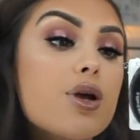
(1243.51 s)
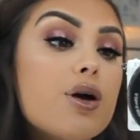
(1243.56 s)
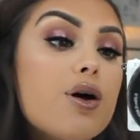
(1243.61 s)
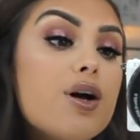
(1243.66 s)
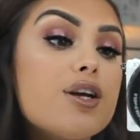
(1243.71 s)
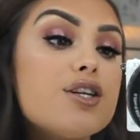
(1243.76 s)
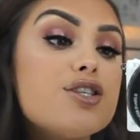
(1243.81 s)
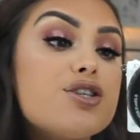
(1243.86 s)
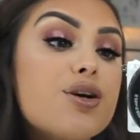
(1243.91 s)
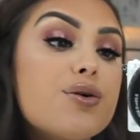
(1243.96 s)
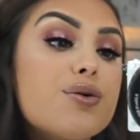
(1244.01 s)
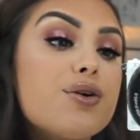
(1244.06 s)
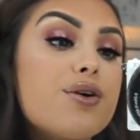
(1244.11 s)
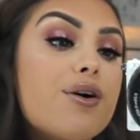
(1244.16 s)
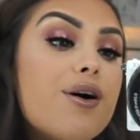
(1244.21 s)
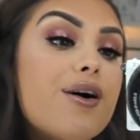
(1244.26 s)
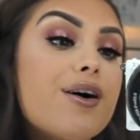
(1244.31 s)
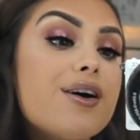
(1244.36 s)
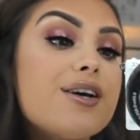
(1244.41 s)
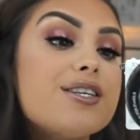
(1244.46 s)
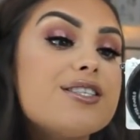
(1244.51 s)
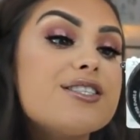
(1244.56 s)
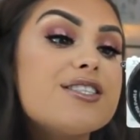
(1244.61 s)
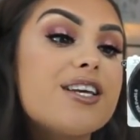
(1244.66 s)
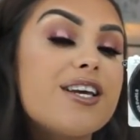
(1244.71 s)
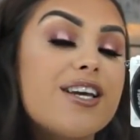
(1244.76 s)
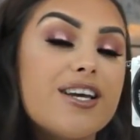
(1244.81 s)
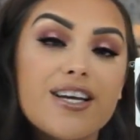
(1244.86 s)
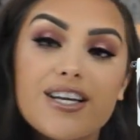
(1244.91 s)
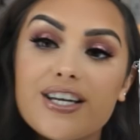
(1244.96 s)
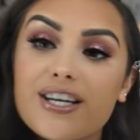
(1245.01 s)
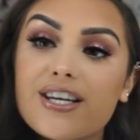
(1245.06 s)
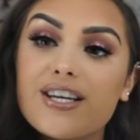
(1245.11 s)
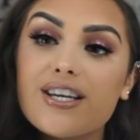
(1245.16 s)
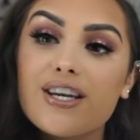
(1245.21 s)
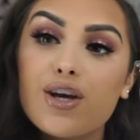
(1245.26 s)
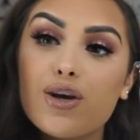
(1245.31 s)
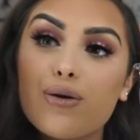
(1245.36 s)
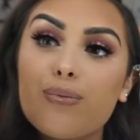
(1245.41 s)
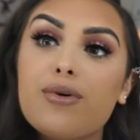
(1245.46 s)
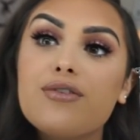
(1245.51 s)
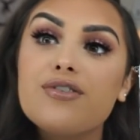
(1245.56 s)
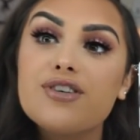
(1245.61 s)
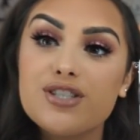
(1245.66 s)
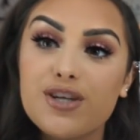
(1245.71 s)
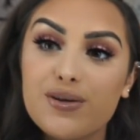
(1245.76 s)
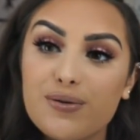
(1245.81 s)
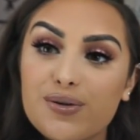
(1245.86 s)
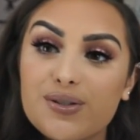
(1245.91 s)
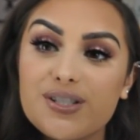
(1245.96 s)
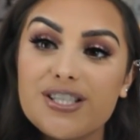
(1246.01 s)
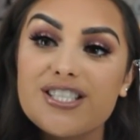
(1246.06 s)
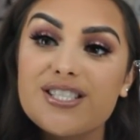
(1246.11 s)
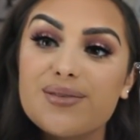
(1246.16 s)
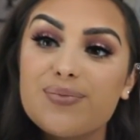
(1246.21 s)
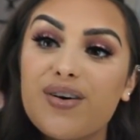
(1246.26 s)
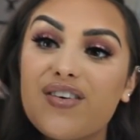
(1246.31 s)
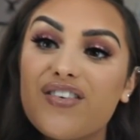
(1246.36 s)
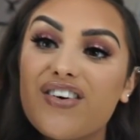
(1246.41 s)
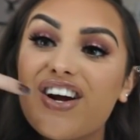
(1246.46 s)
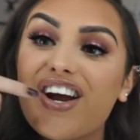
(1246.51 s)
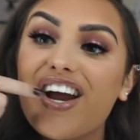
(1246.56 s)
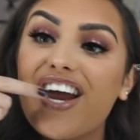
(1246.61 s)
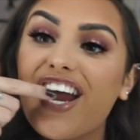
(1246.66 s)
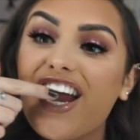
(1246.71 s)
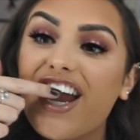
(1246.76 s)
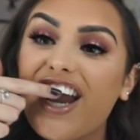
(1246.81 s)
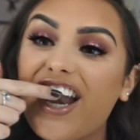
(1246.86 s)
I show you guys in my video you'll see tomorrow